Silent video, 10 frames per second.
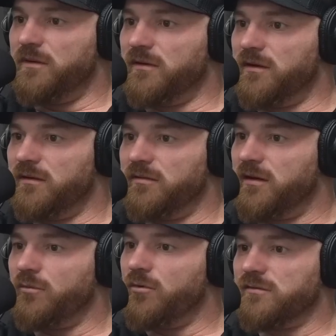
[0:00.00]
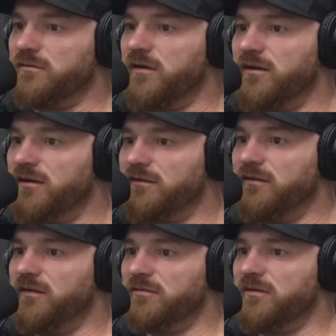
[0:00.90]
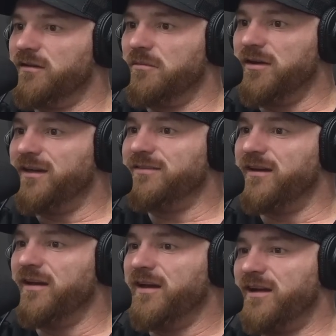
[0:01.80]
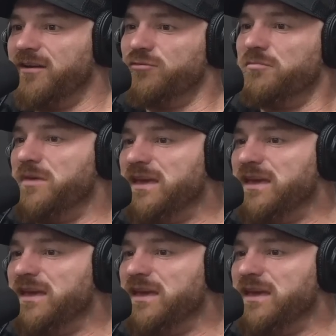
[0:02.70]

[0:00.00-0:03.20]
like I wasn't tired. I was like, let me get there. And it was me